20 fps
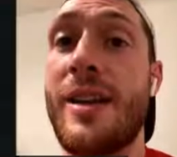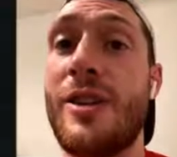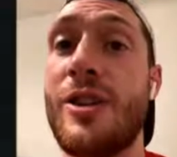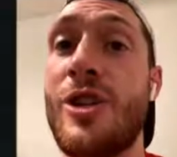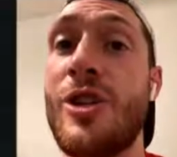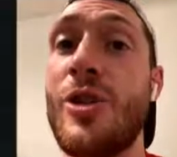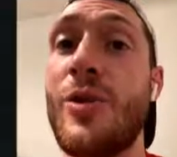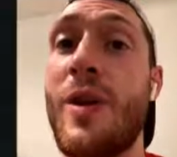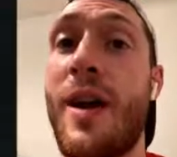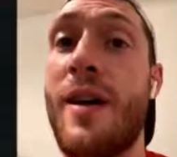
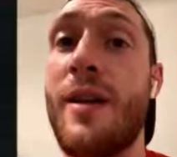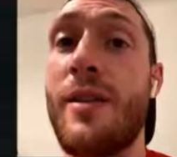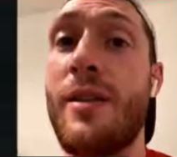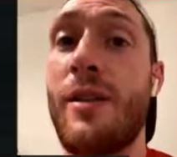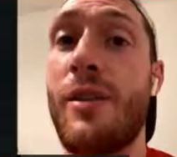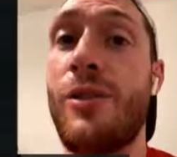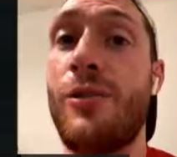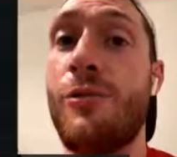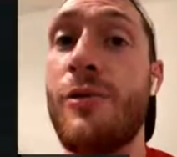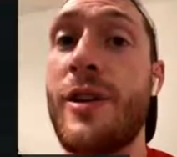out of the
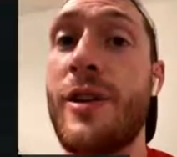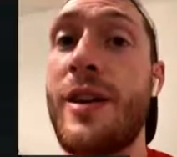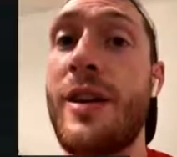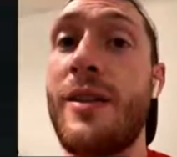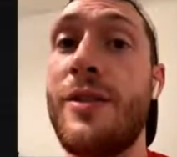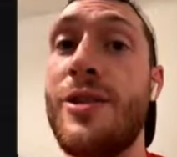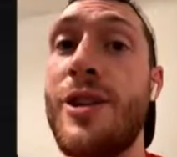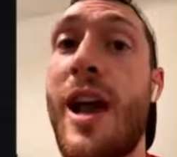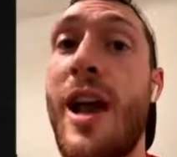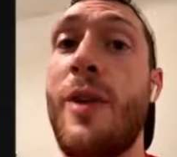3
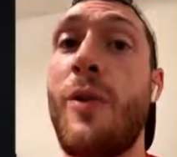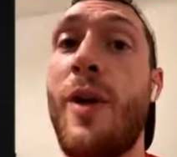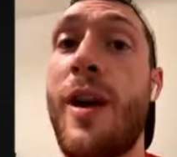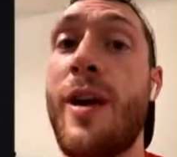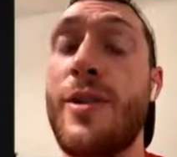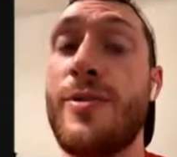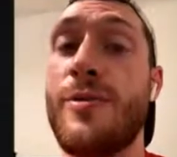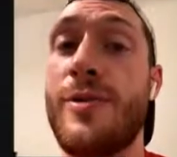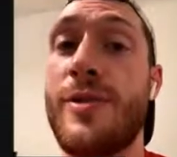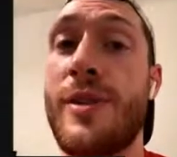Jaguars
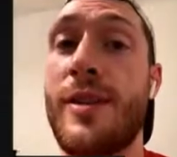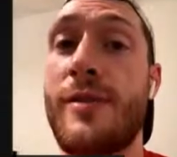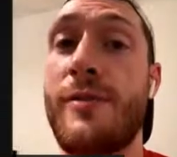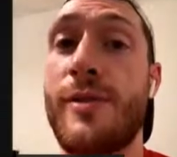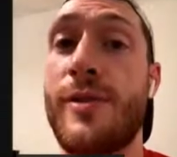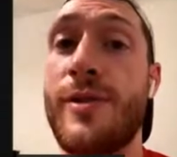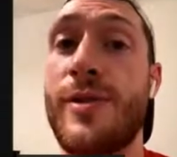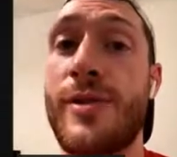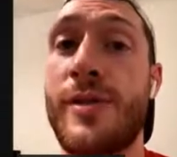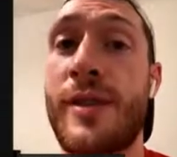receivers,
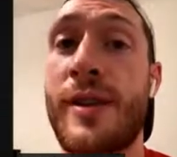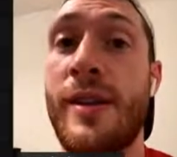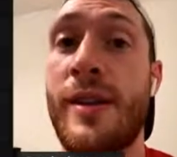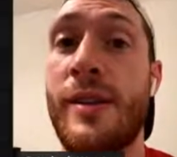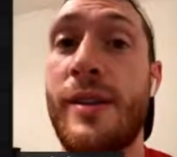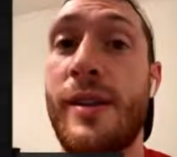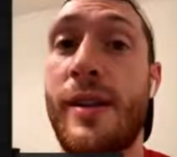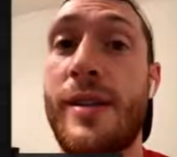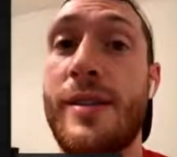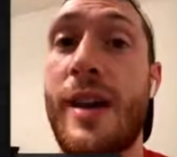because
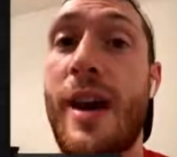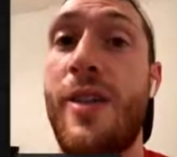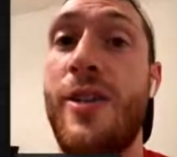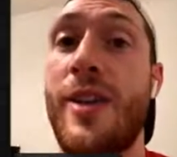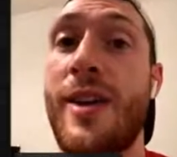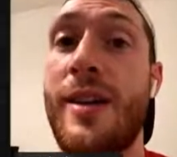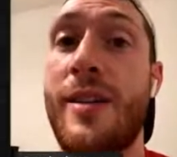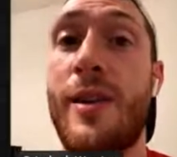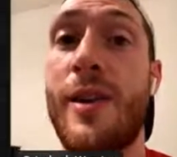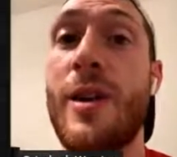I think they're
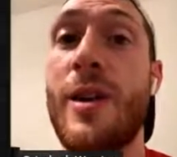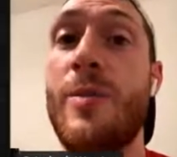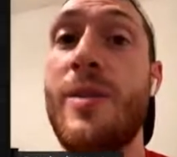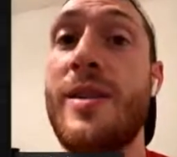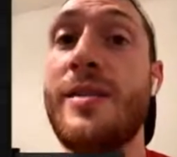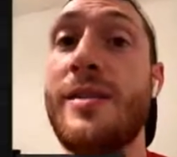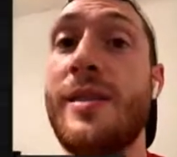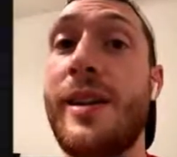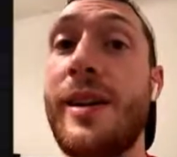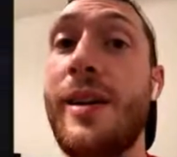going to be
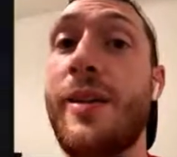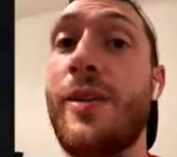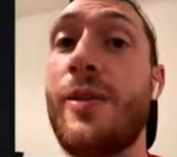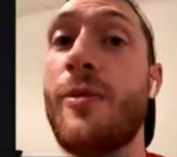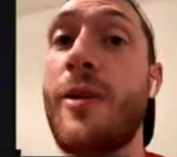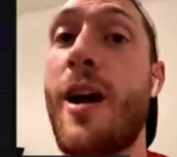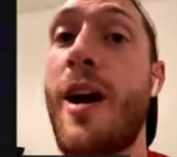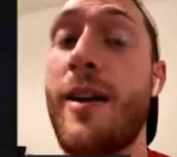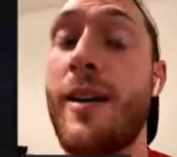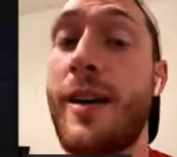slinging the rock.
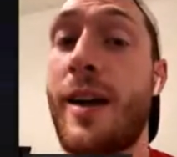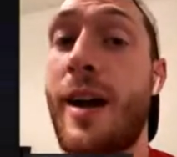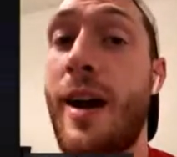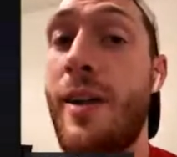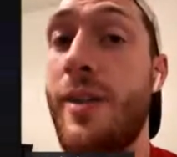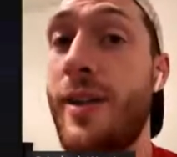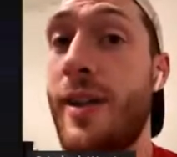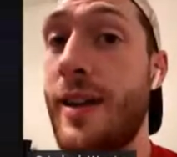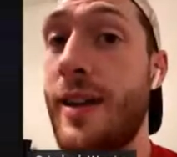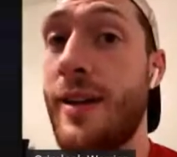I think
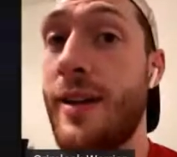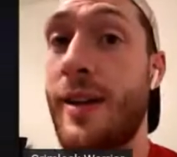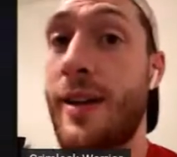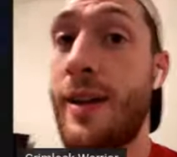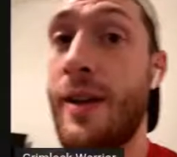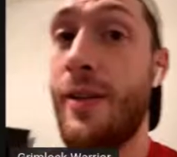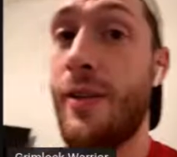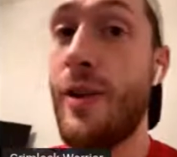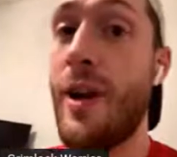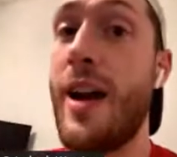they're
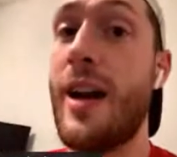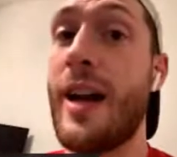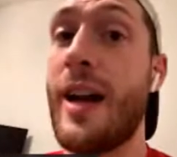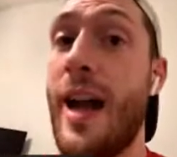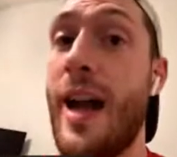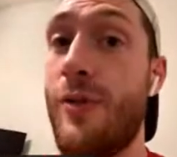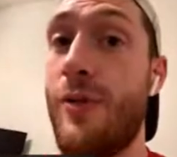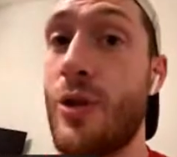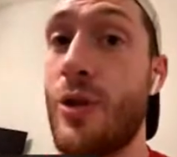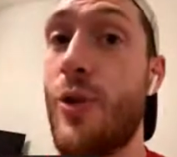not going to have a
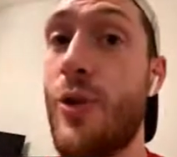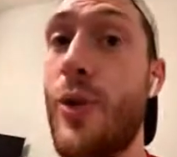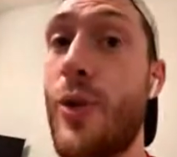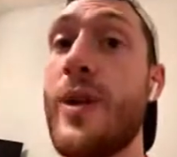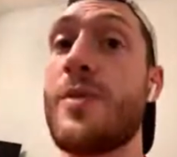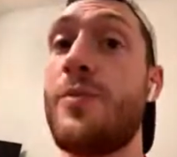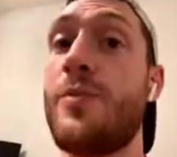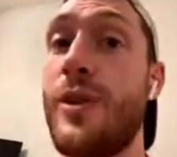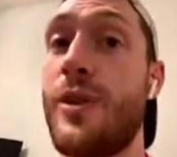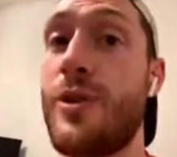choice, but
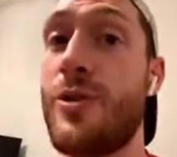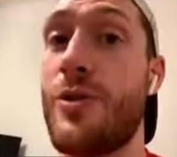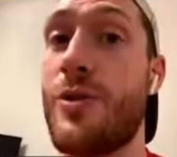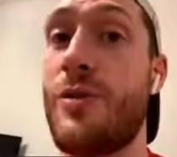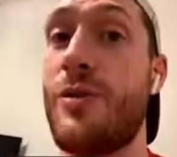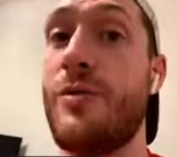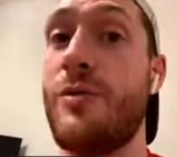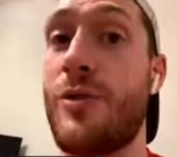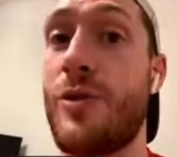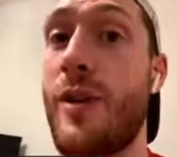
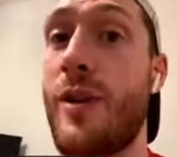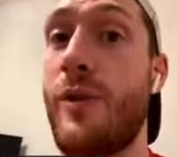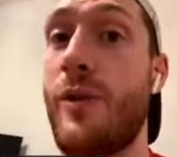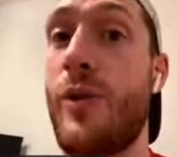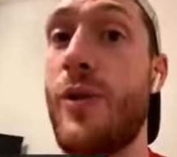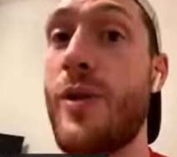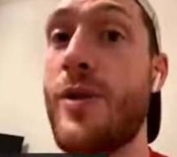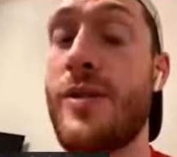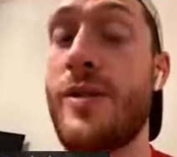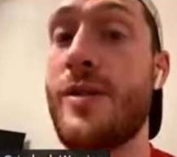Trevor Lawrence is
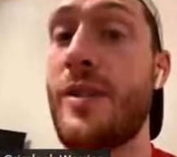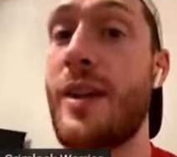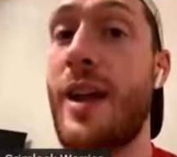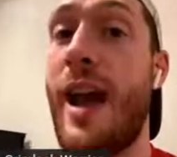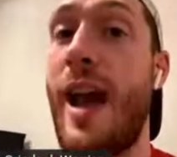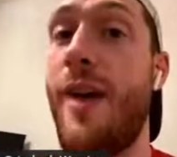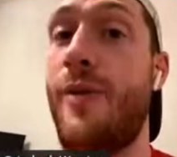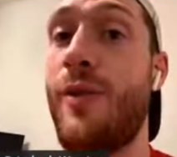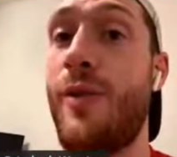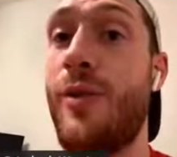going to have to
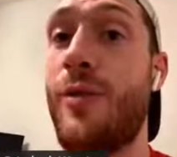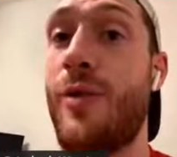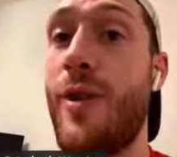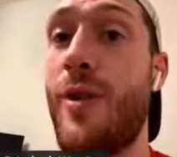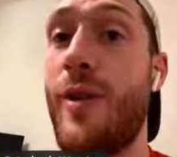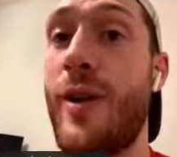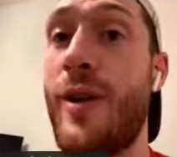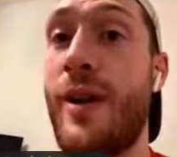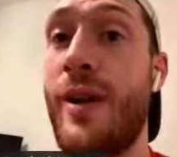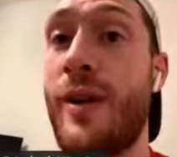throw it.
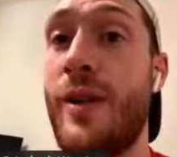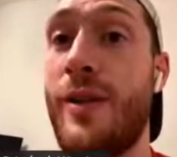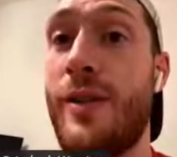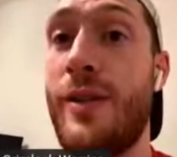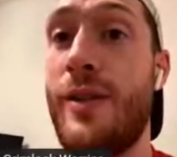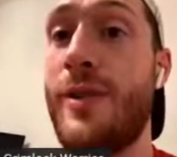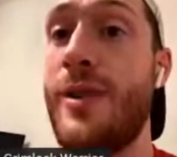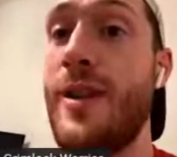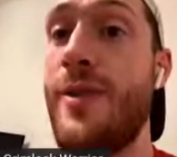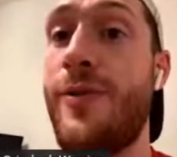Their
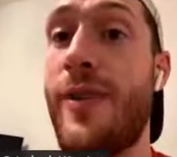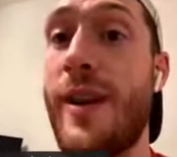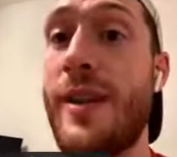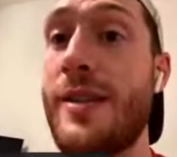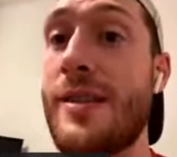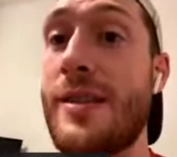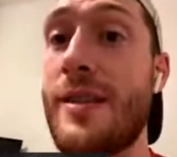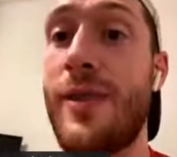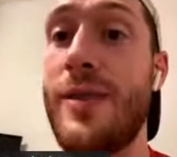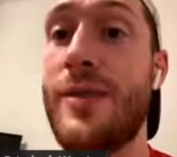defense still
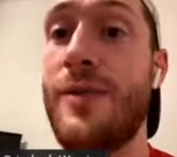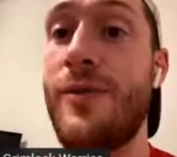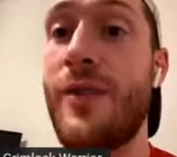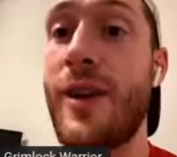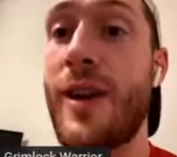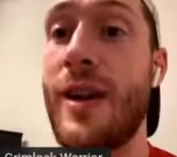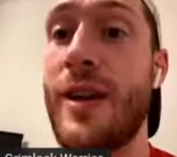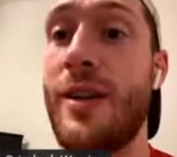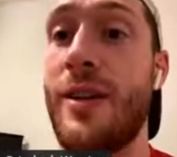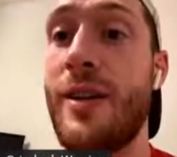isn't very
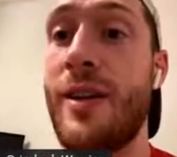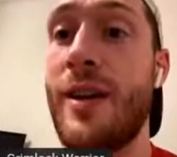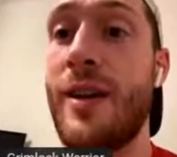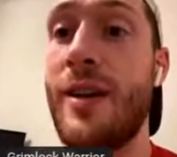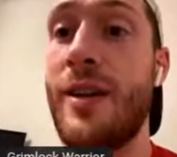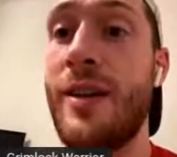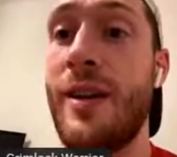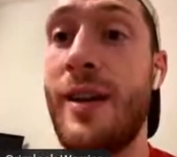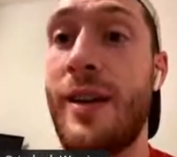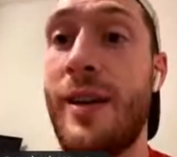good.
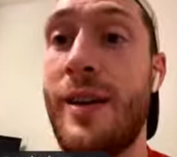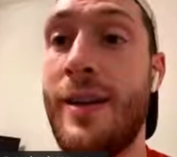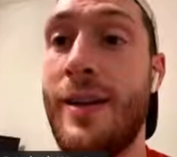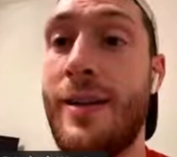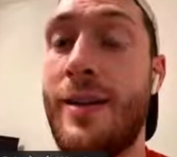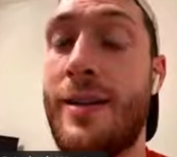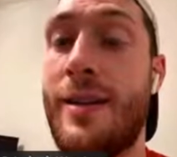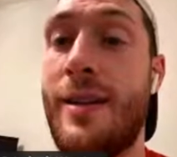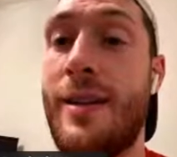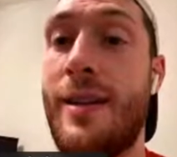
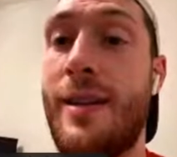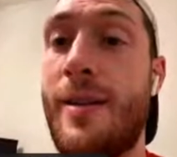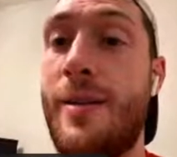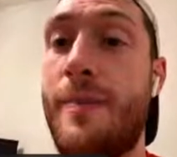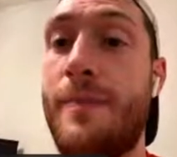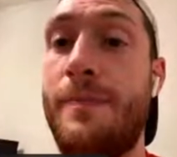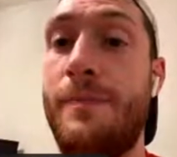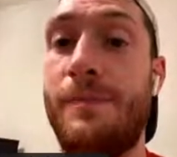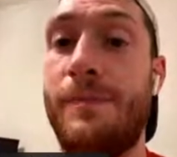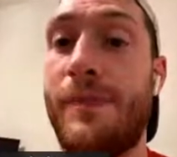
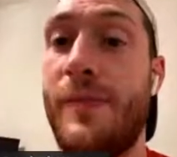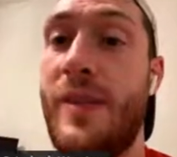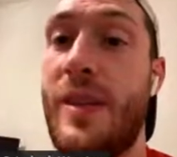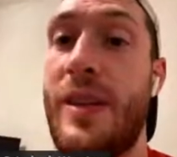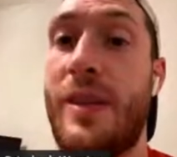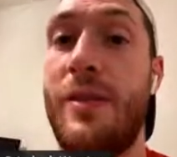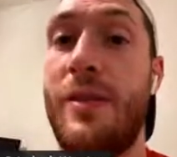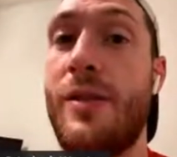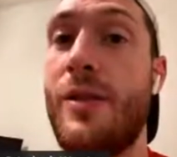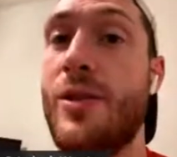
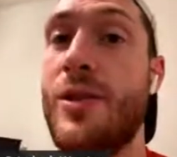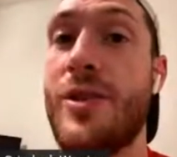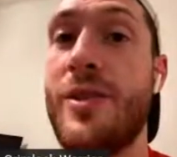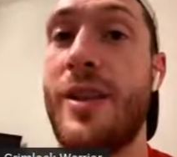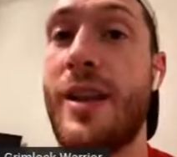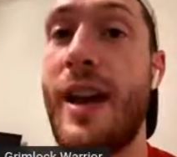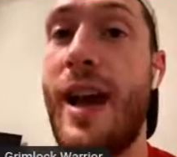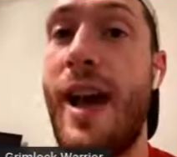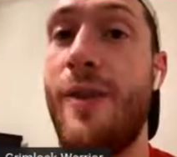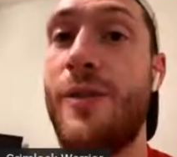They're just going to
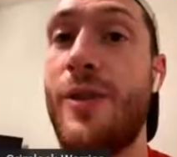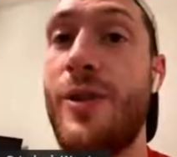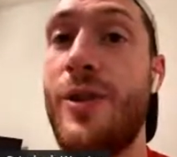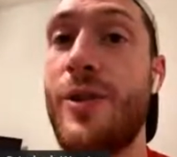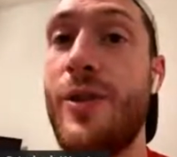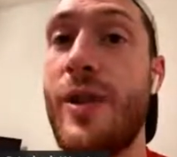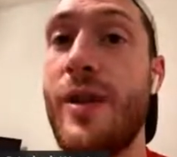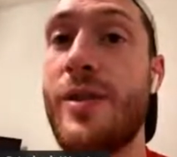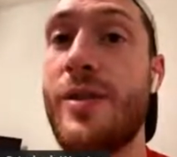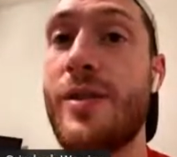have to do it.
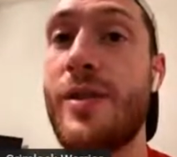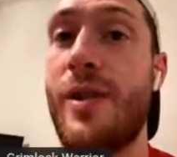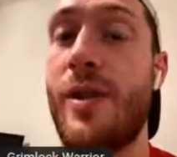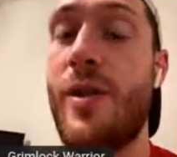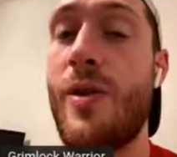So